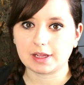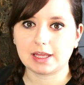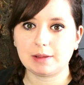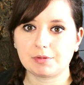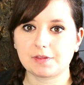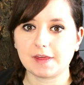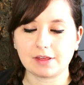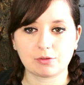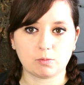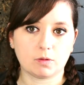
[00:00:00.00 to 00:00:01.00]
It keeps
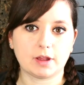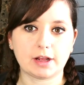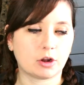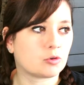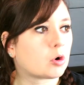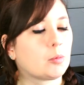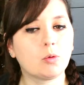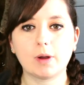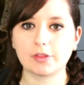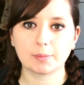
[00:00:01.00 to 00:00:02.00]
things like on
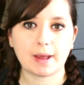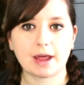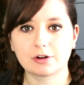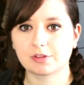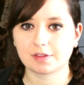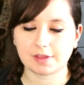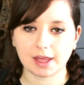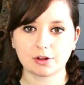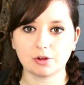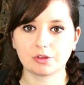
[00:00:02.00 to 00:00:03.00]
normal weather patterns and
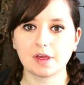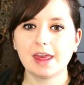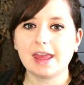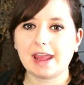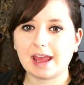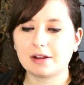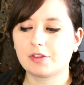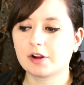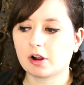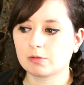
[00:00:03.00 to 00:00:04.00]
cycles, and
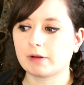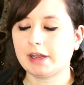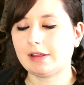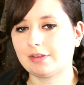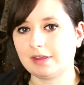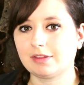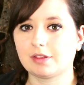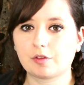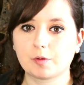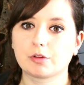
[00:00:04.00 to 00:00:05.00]
there are rainy
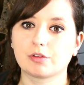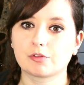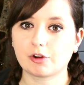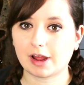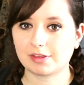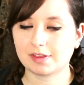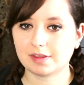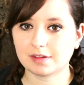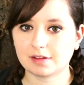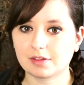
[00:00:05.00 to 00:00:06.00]
seasons versus dry
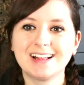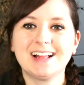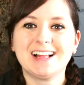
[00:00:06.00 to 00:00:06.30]
seasons.